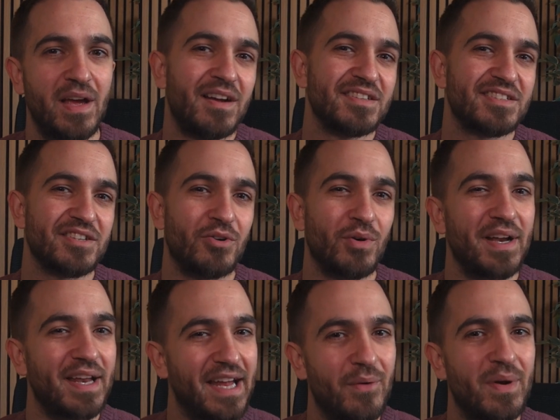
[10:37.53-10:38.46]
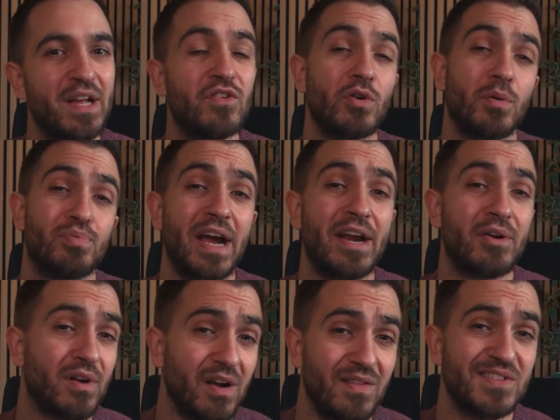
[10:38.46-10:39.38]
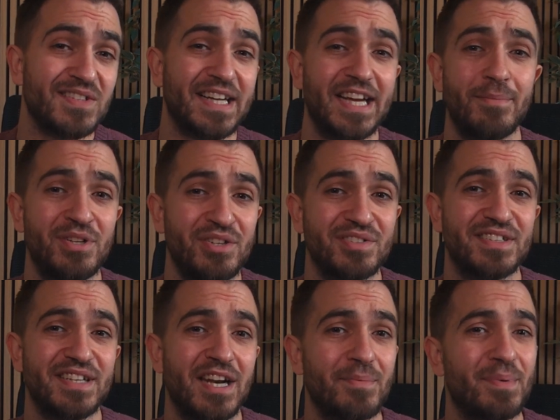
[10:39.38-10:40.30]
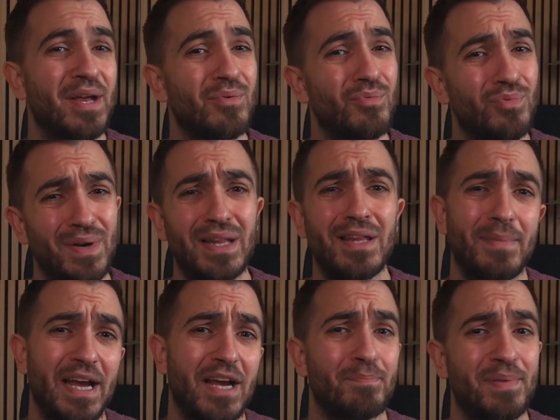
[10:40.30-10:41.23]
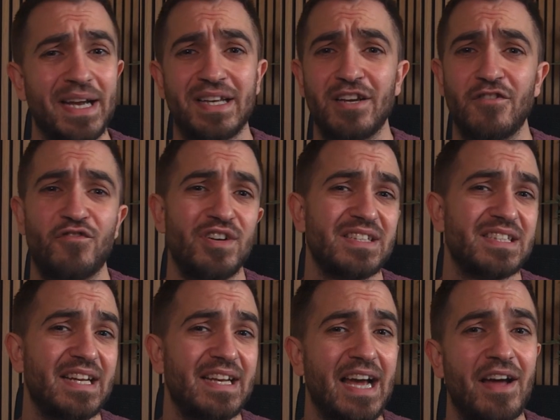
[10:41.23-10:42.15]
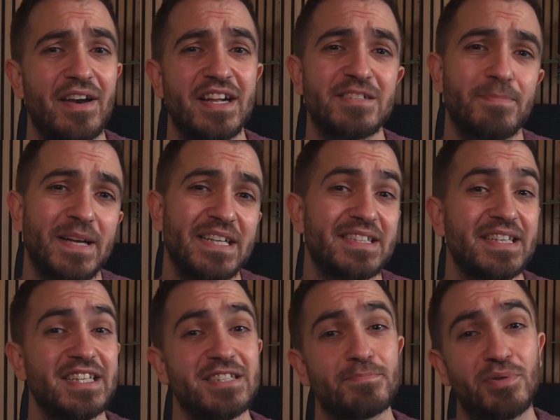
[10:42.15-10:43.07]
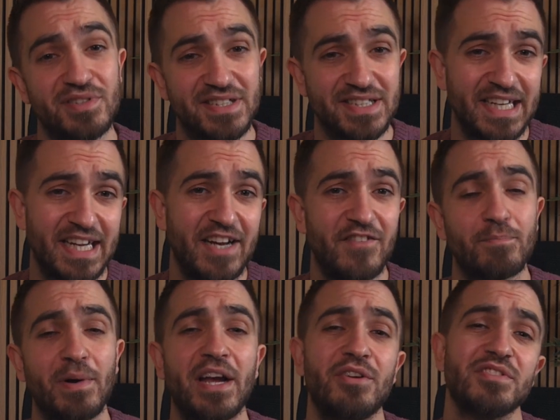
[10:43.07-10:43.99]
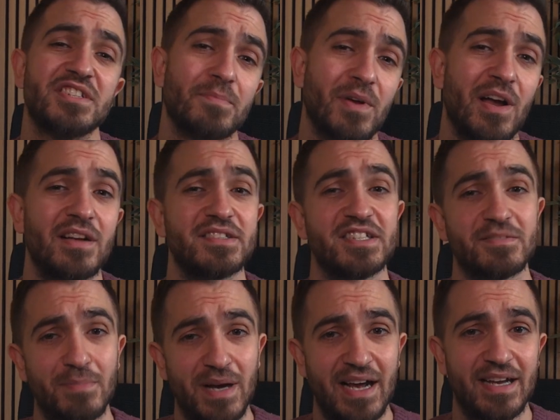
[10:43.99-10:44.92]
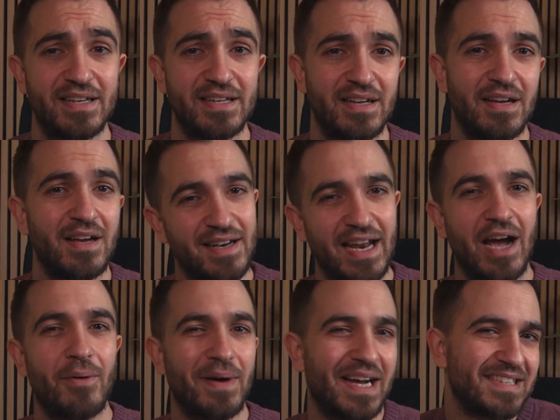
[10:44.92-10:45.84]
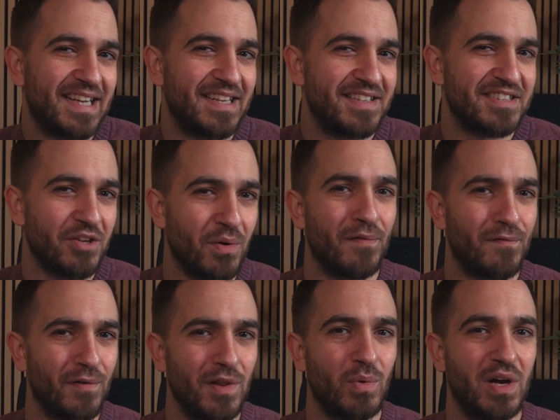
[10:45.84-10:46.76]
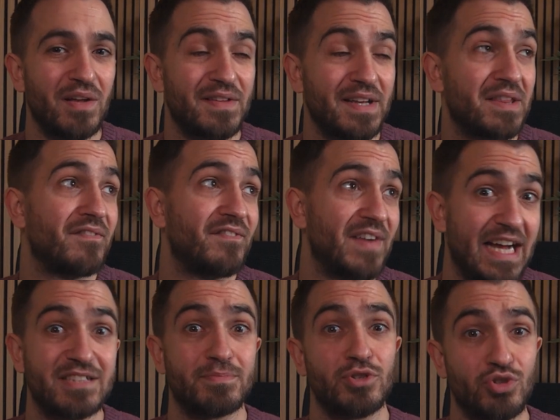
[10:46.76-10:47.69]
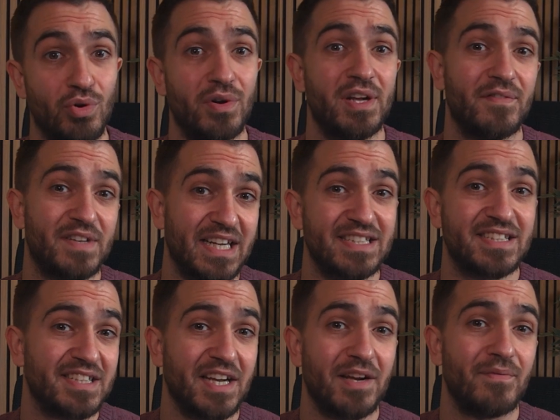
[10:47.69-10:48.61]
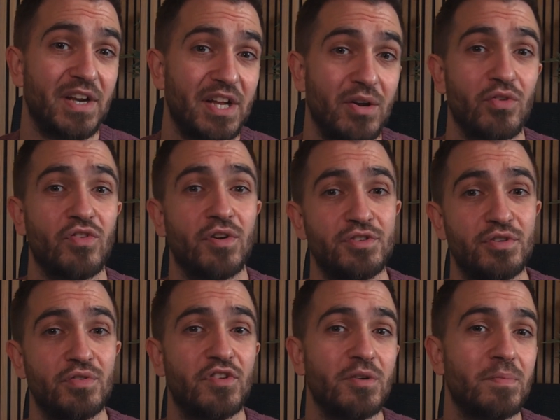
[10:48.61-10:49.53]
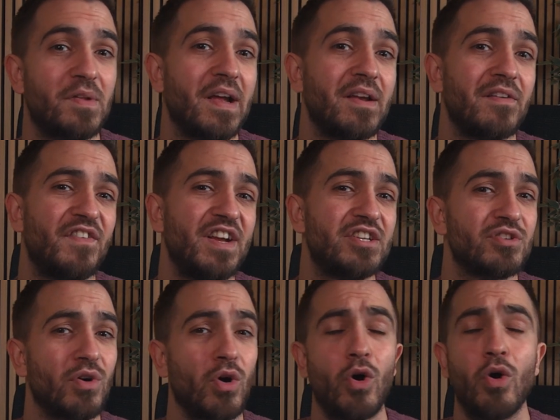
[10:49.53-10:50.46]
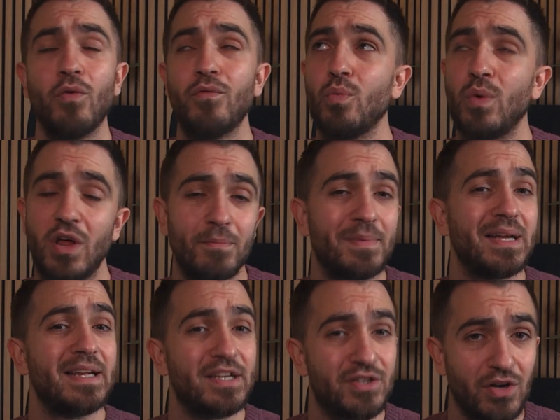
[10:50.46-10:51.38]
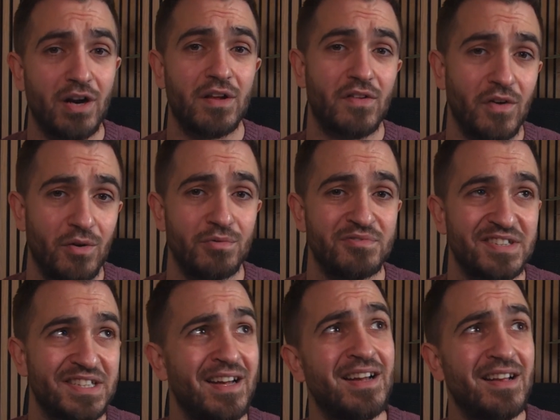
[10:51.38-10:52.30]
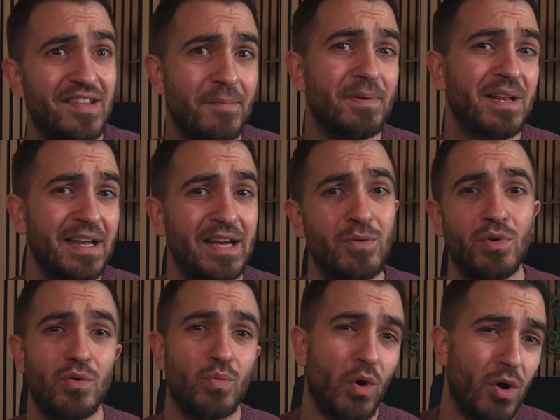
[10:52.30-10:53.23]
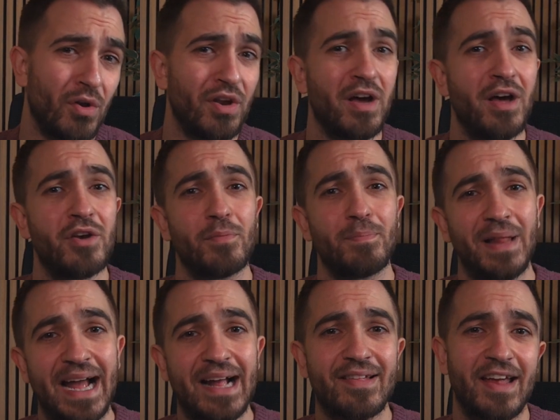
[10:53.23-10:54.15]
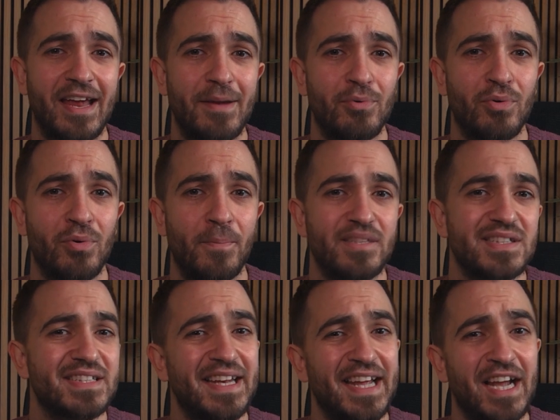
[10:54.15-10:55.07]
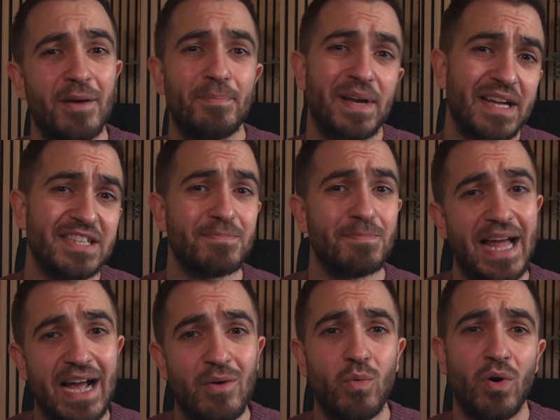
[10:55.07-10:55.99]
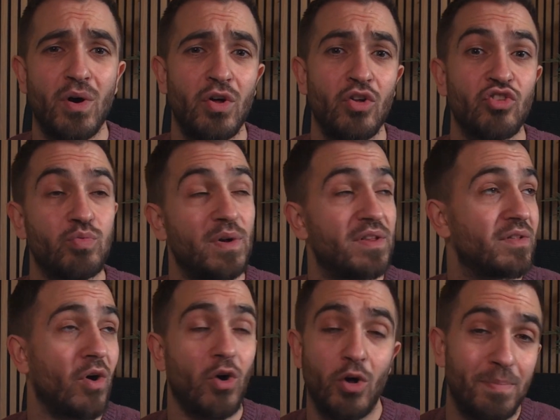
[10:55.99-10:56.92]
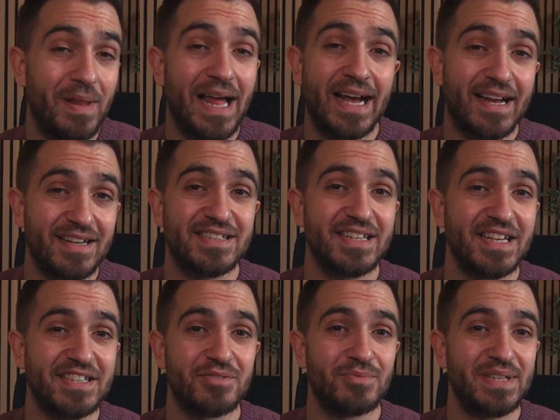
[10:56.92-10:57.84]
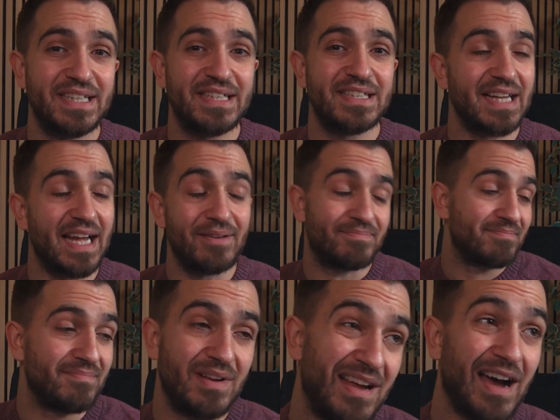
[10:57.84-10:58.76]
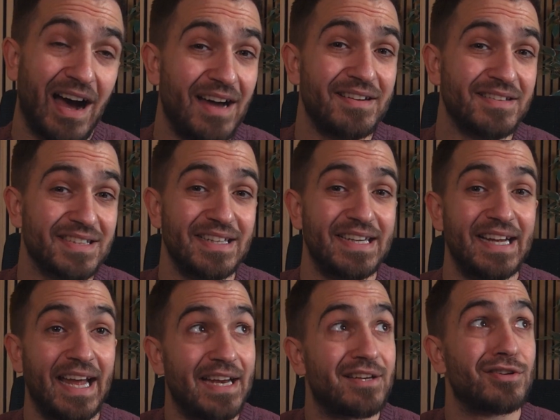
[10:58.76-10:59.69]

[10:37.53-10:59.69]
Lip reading: So adhering to a brighter color scheme in your setup can really make a big difference in how that space is perceived by your subconscious mind. Now, I say this knowing fully well that the vast majority of desk setup videos on YouTube tend to feature overwhelmingly dark tones, typically with a walnut or black table, sitting up against black walls with all black accessories, and honestly, it